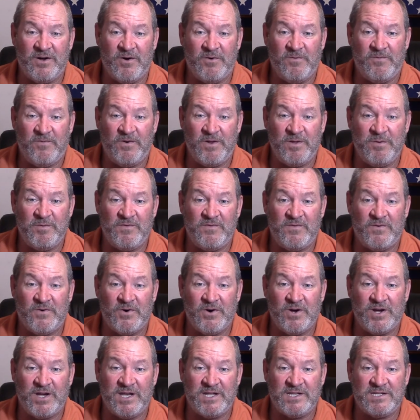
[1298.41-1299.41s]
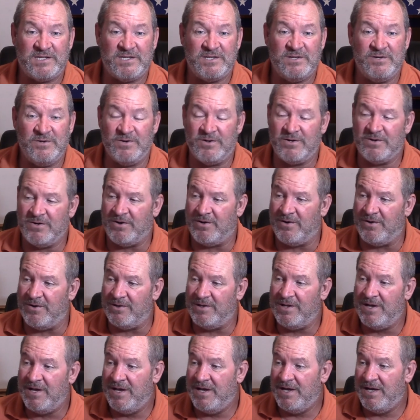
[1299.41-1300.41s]
hopefully before it gets too
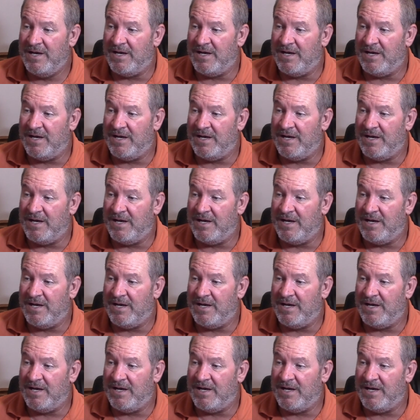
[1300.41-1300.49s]
cold.